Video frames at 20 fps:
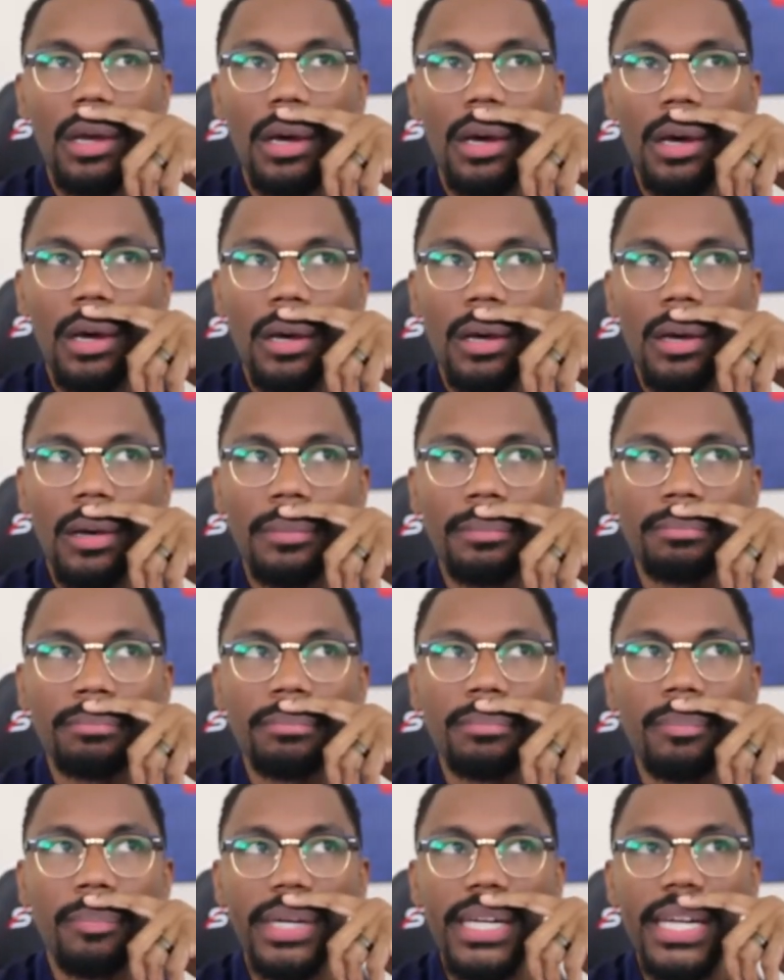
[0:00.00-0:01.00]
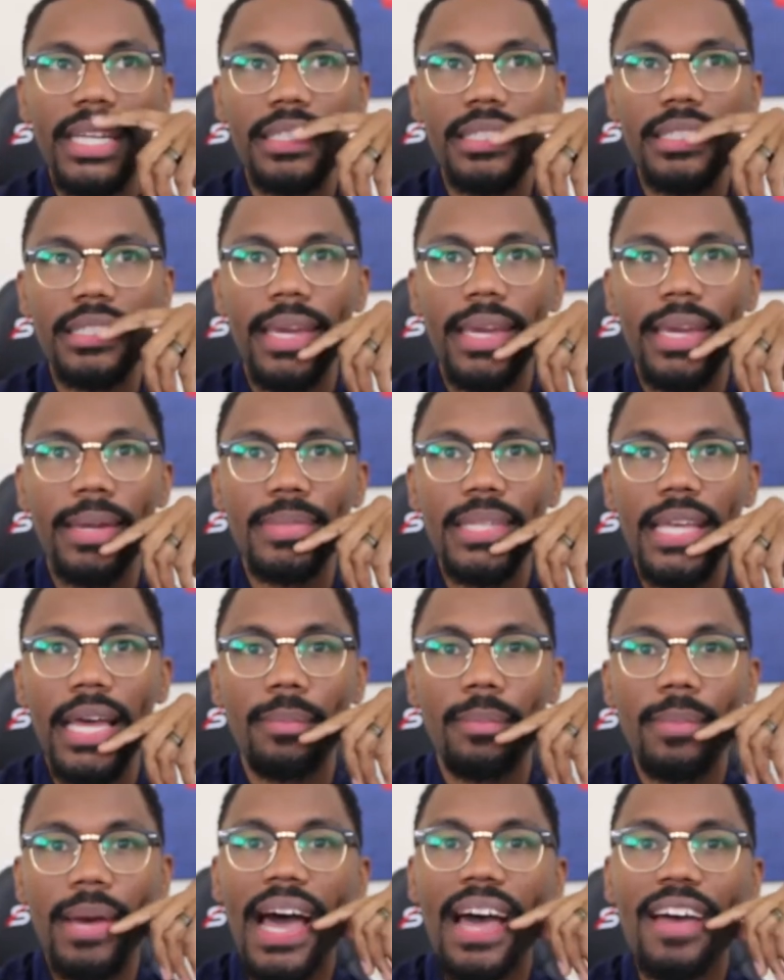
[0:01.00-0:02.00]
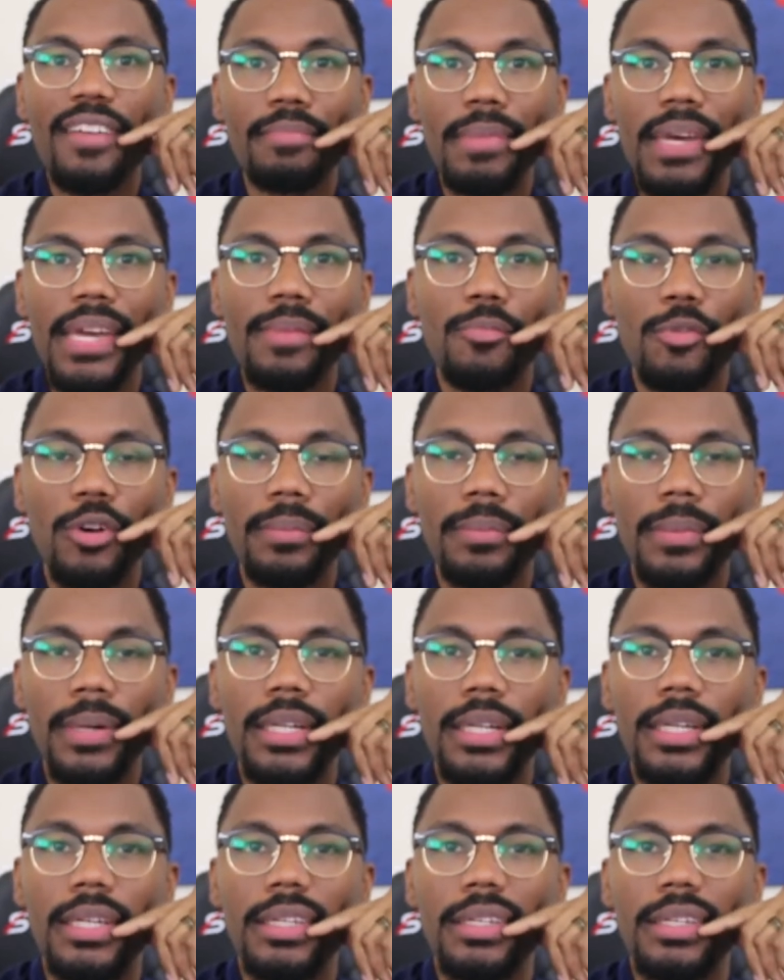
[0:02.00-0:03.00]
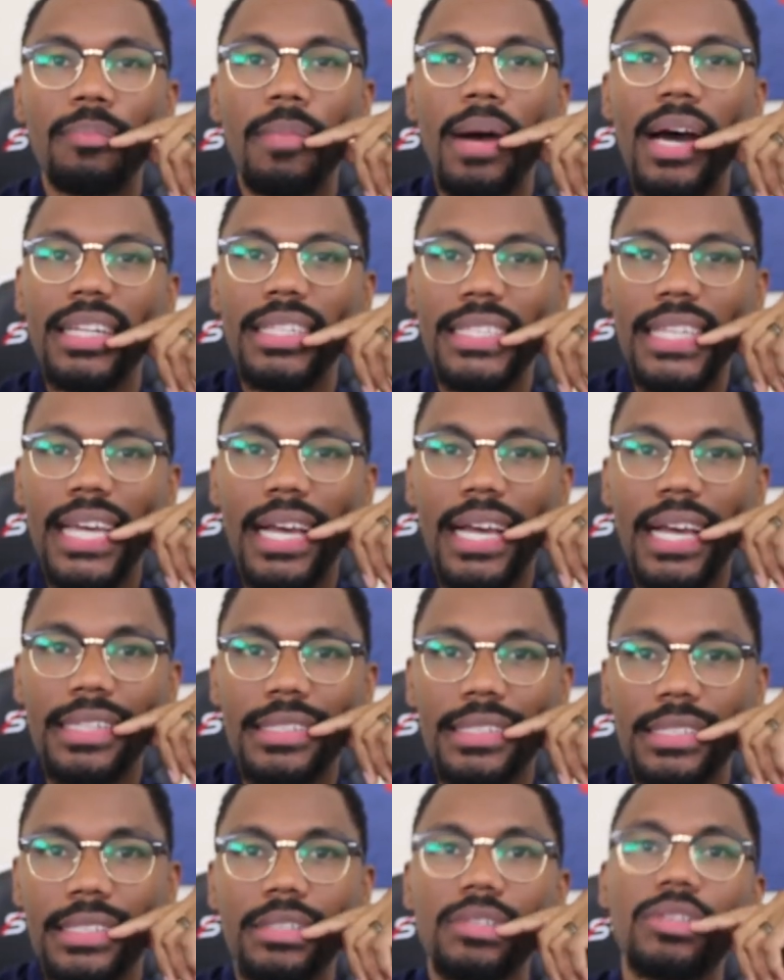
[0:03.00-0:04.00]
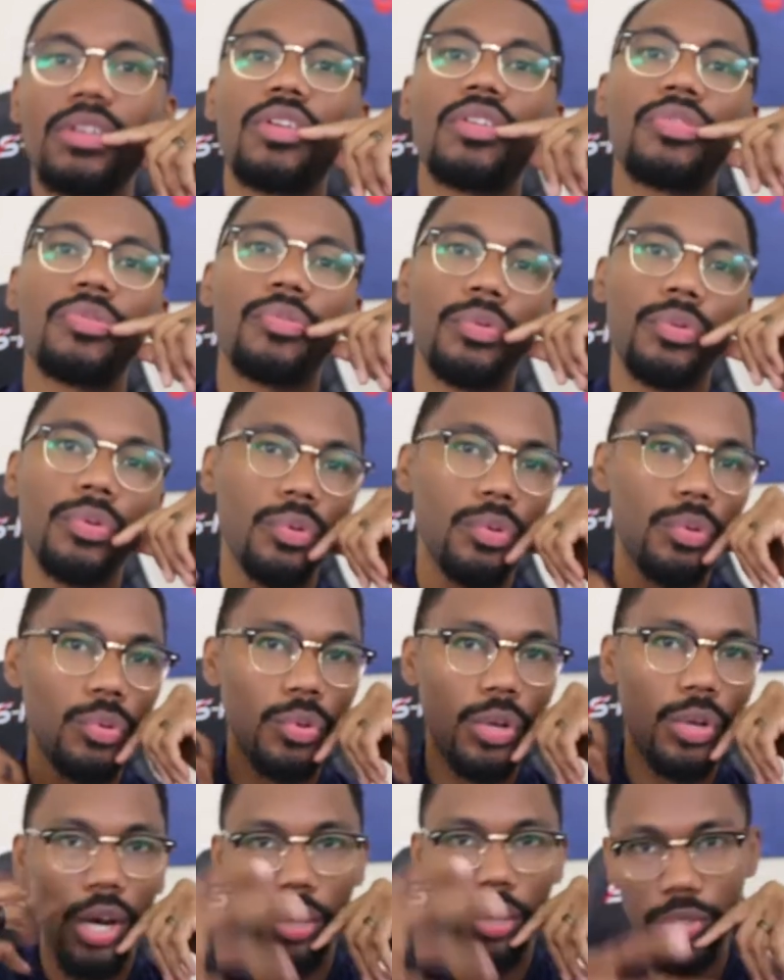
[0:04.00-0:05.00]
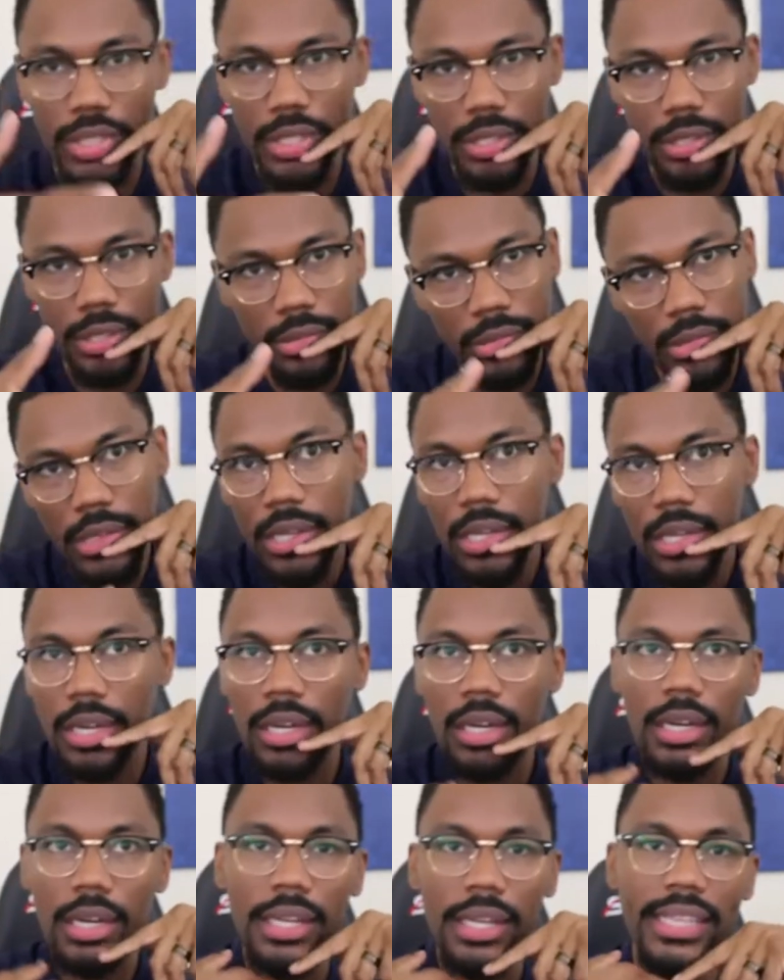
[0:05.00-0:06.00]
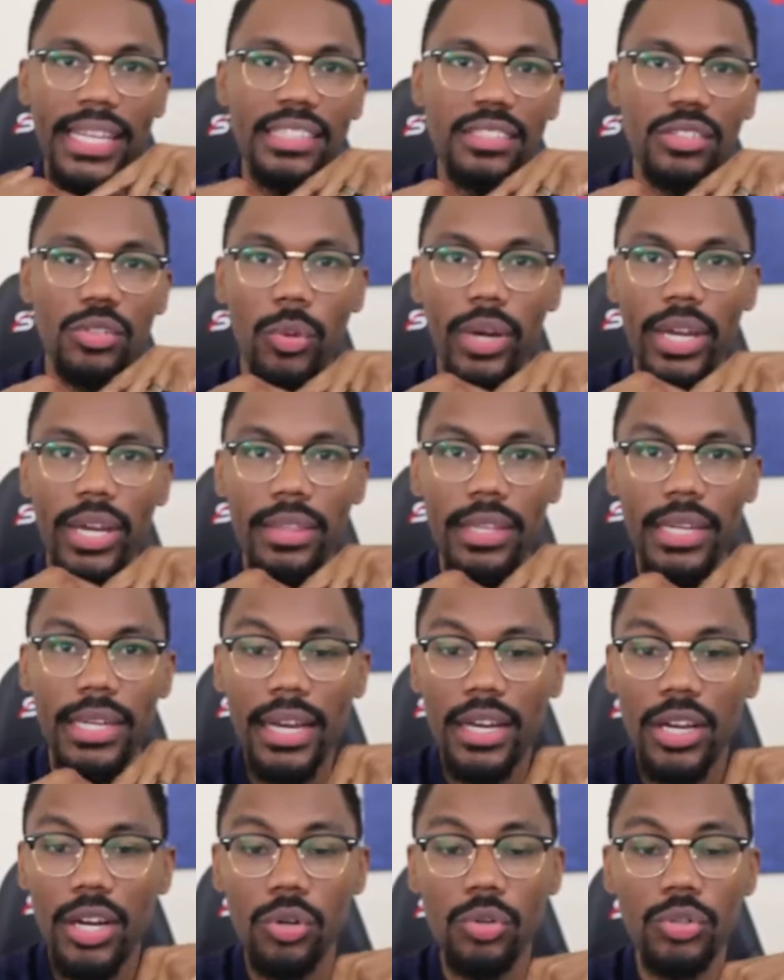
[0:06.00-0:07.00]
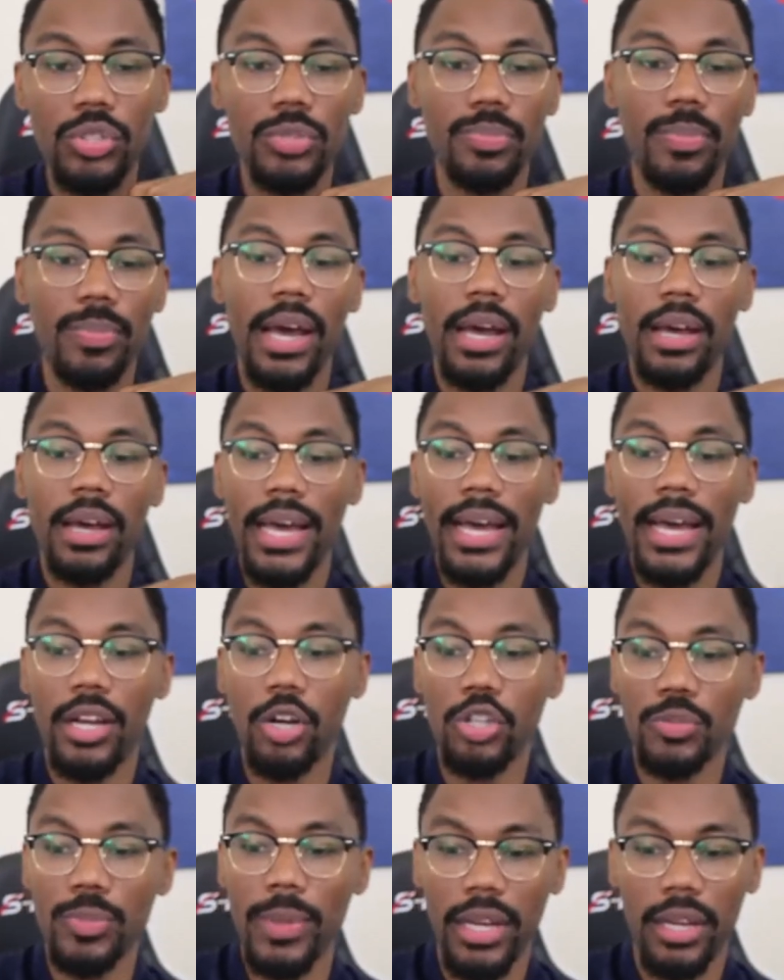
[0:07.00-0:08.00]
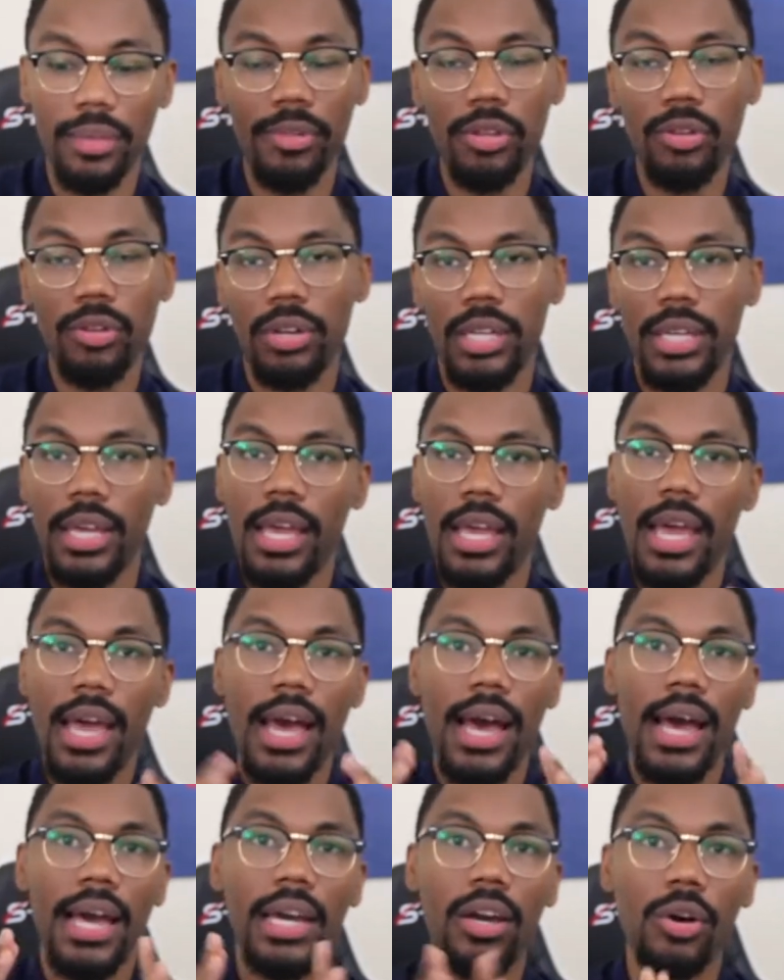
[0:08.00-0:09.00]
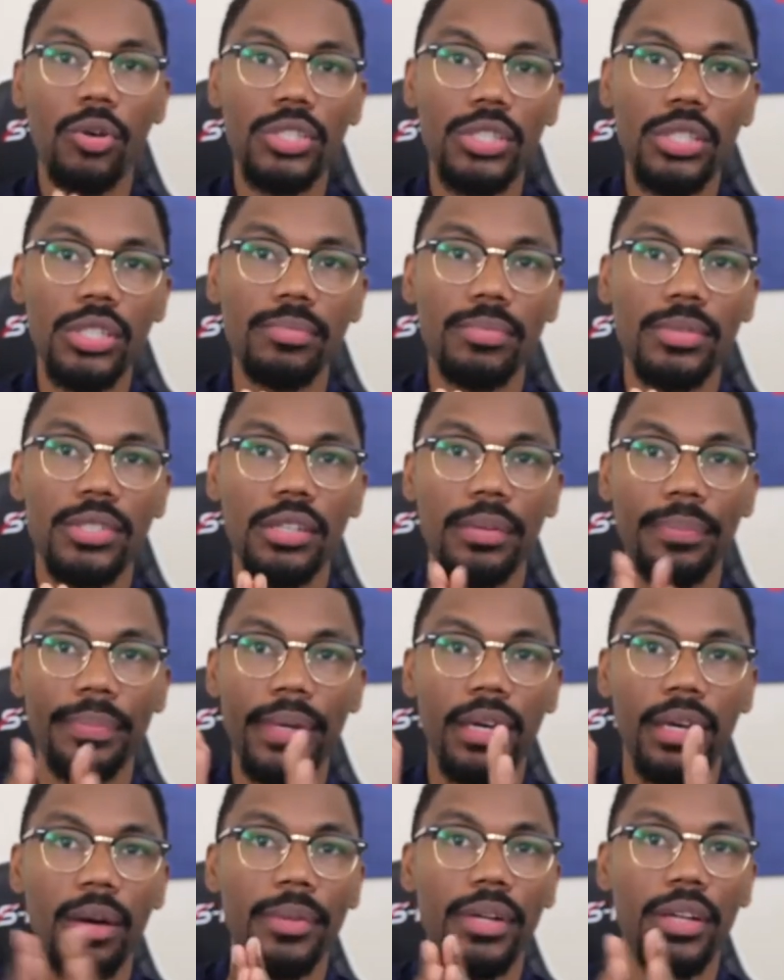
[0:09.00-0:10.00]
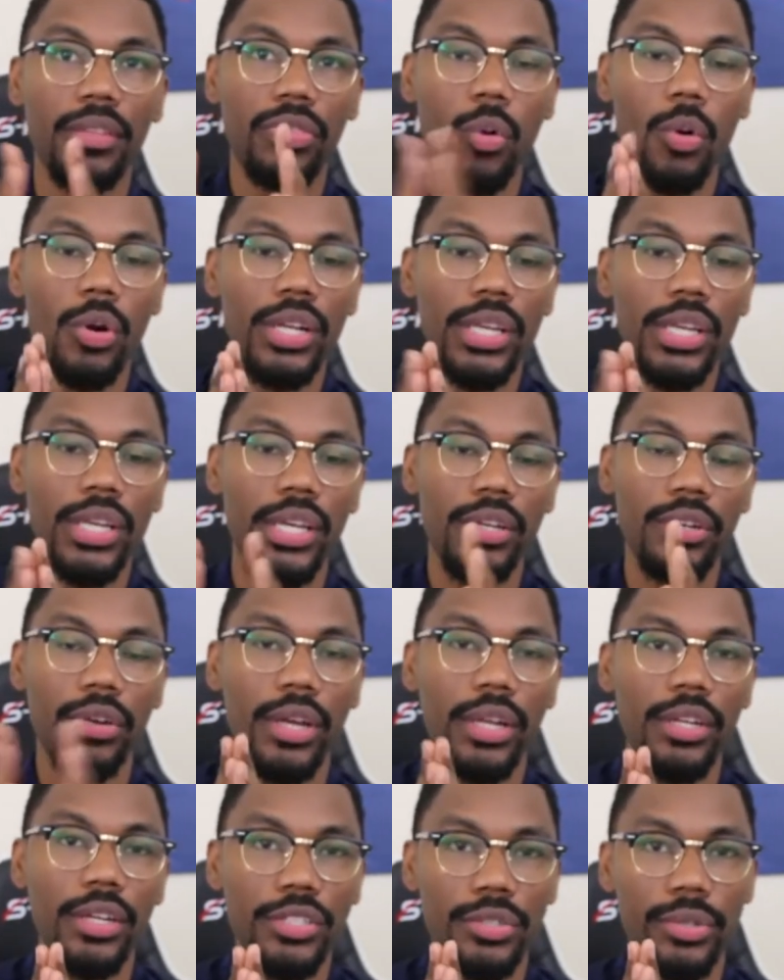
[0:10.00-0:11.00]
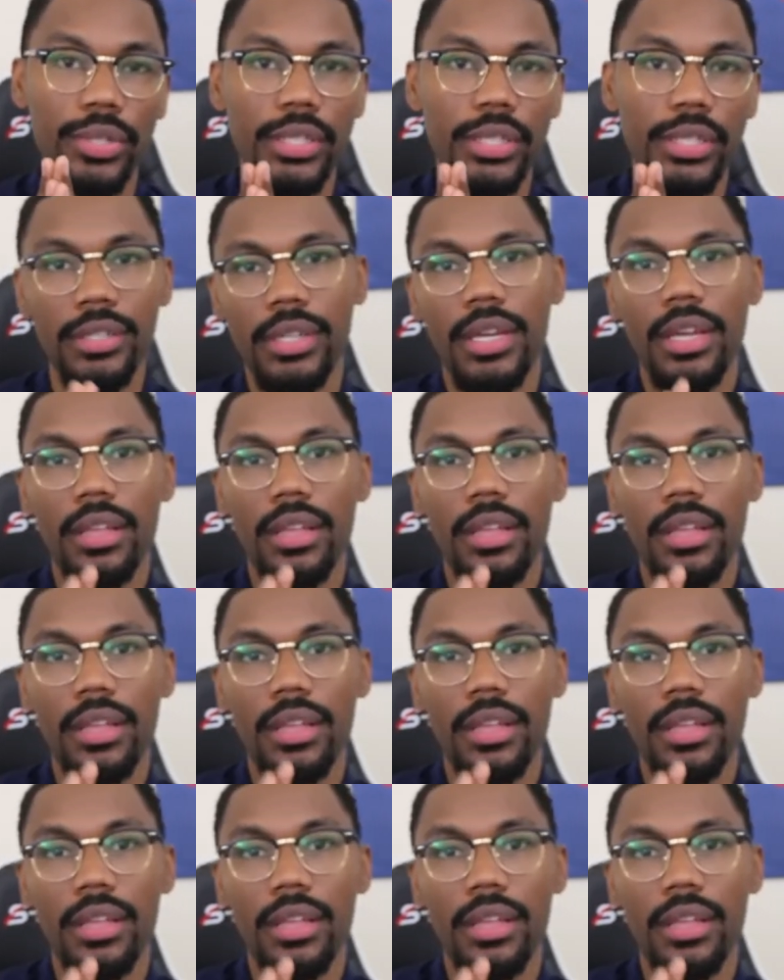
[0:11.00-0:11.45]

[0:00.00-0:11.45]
But at the same time, I've made more money monetizing through coaching. And that's the way that I coach my community. I coach them to become an authority in your industry.